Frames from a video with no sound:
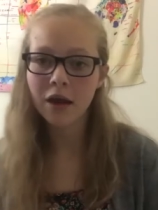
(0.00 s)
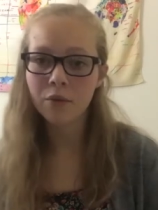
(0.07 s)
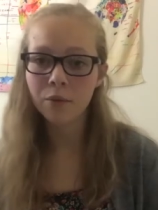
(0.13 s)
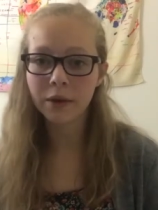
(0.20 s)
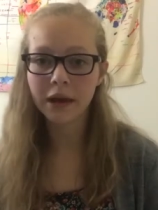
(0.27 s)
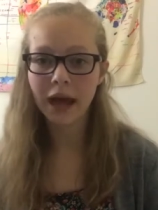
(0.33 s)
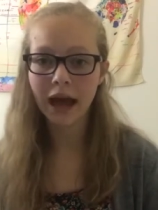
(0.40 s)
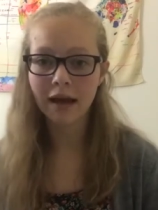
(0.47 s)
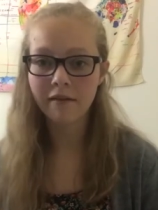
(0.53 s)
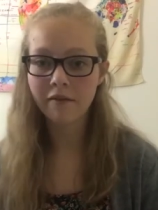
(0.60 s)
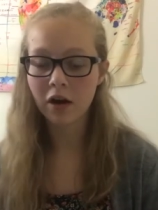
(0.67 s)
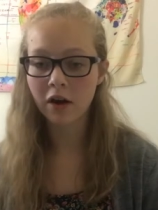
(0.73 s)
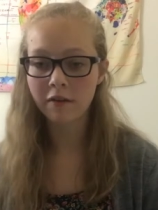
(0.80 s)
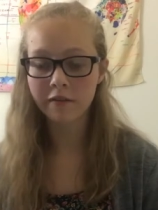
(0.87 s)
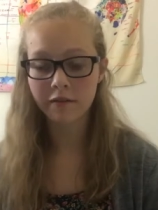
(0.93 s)
We have
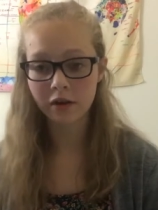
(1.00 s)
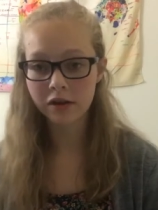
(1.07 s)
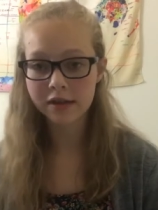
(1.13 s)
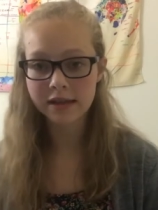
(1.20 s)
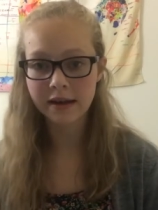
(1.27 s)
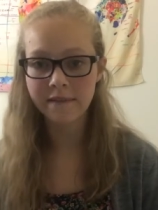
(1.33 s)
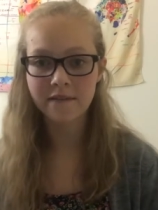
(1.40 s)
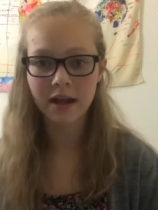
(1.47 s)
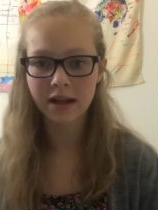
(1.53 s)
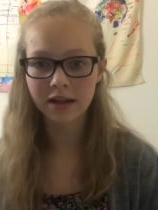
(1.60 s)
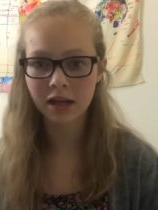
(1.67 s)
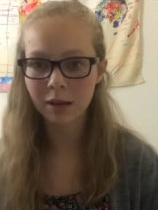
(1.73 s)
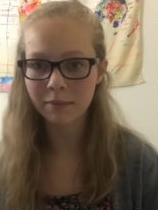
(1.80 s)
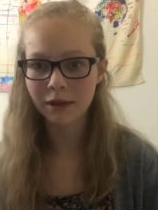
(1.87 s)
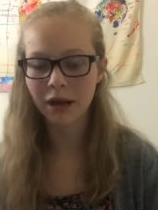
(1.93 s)
our first event
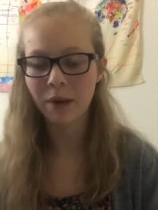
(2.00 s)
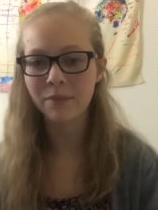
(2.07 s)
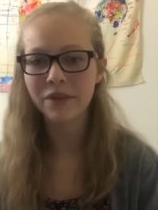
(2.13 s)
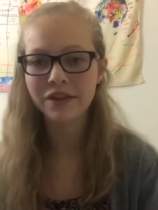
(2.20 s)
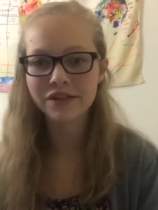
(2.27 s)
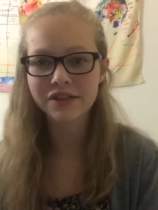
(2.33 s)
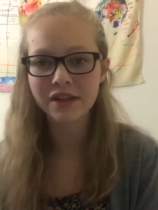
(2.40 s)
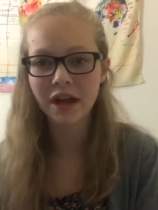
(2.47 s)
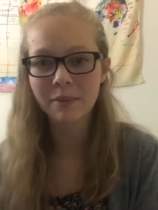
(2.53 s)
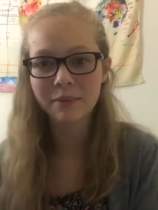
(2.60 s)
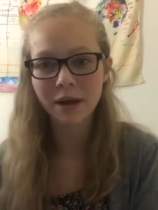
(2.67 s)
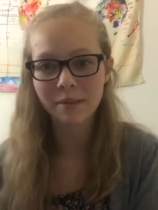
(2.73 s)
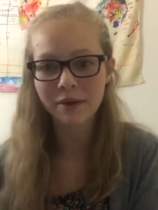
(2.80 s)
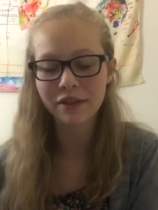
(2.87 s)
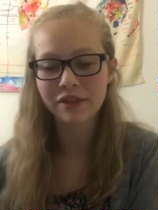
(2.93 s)
coming up this
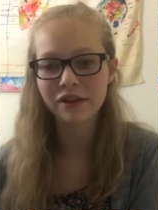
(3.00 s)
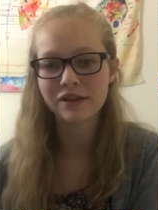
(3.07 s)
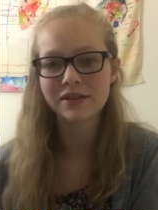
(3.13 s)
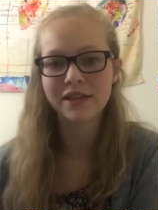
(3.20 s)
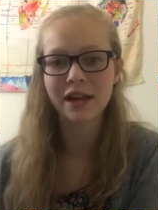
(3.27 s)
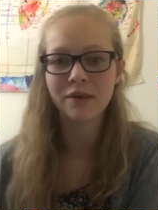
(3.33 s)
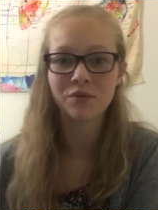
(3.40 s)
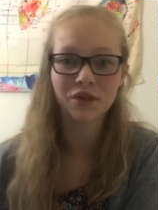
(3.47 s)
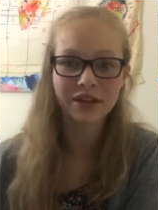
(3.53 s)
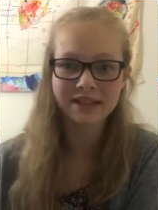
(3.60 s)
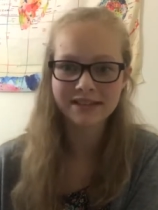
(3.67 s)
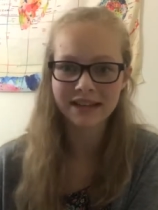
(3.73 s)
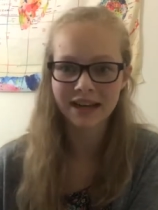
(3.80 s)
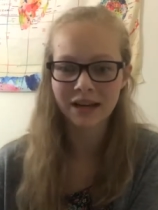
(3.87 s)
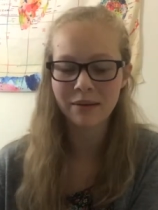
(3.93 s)
upcoming Thursday. I'm really
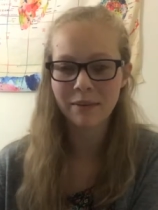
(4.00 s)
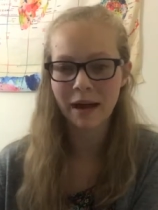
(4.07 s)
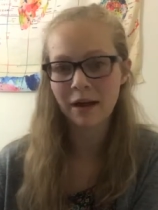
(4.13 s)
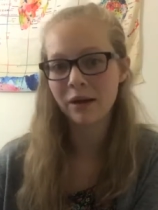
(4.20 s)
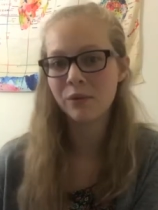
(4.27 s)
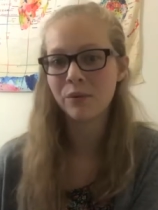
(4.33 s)
excited about it.